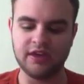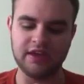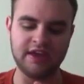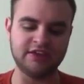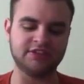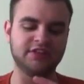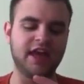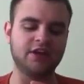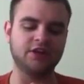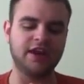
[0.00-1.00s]
is
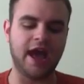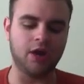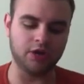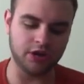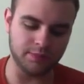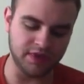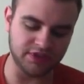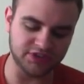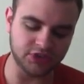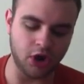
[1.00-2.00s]
Leonard now going to be
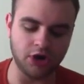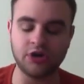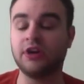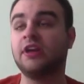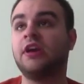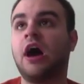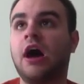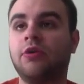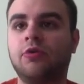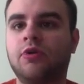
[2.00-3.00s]
the starter in
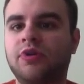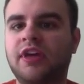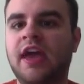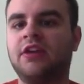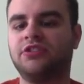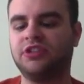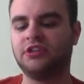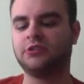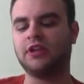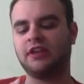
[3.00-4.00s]
Ottawa with
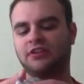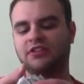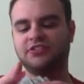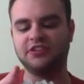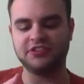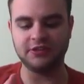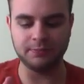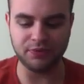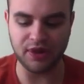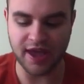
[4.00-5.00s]
Anderson's
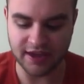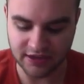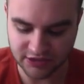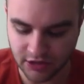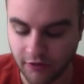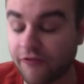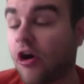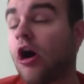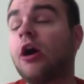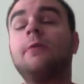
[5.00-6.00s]
inconsistent play so
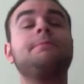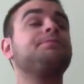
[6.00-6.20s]
far?